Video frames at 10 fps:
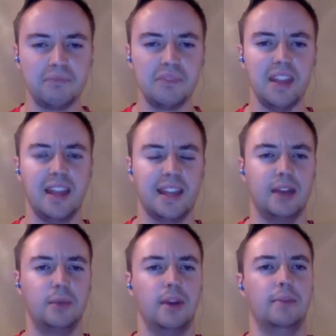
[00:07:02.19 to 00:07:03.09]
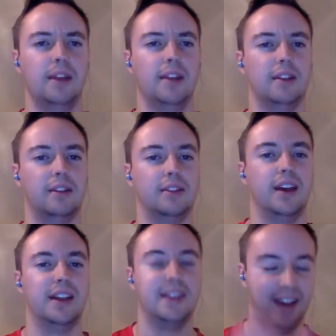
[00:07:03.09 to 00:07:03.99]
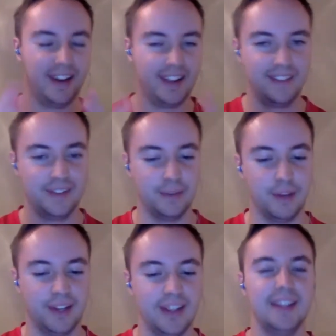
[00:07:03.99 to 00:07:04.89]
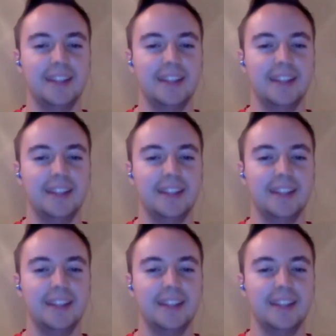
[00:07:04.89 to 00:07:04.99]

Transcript: again, what I meant is not amateur, but,